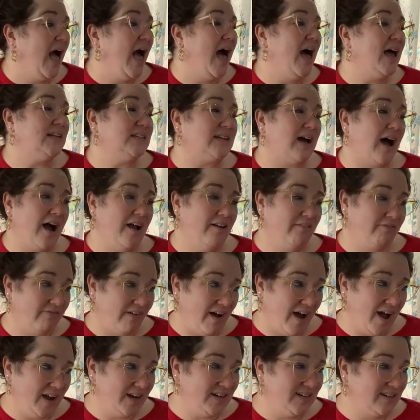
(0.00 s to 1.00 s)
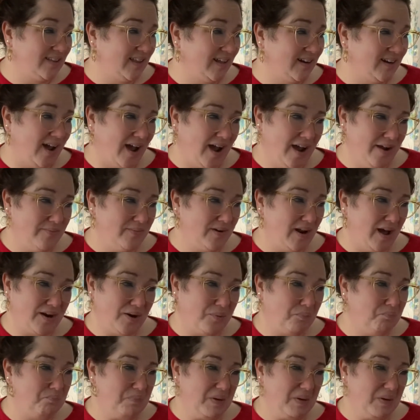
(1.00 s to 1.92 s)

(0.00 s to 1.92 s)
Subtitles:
and I find that I'm not a